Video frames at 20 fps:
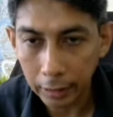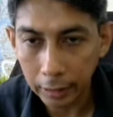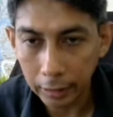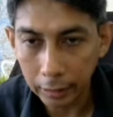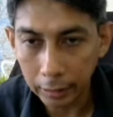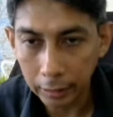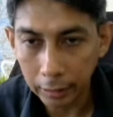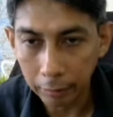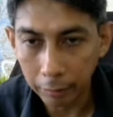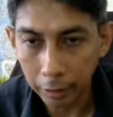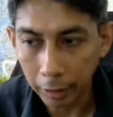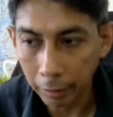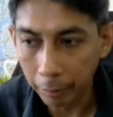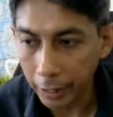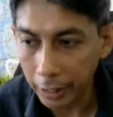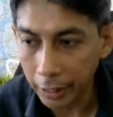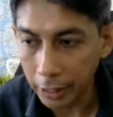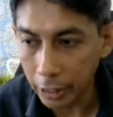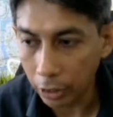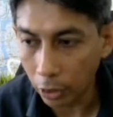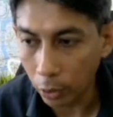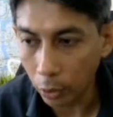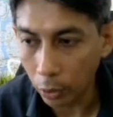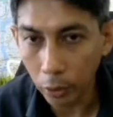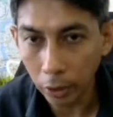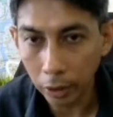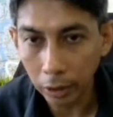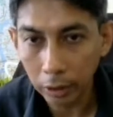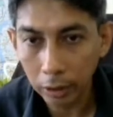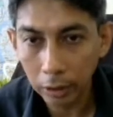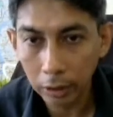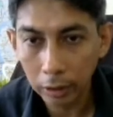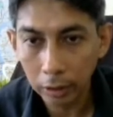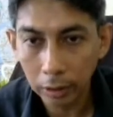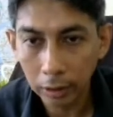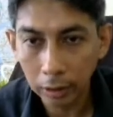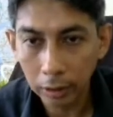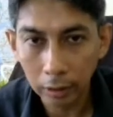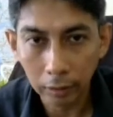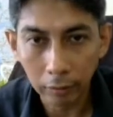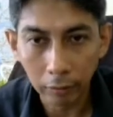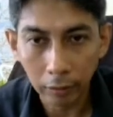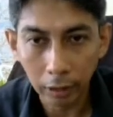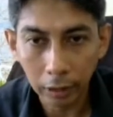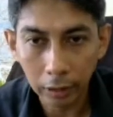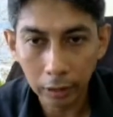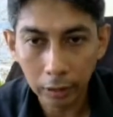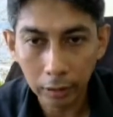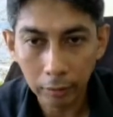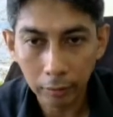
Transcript: the machine code, right?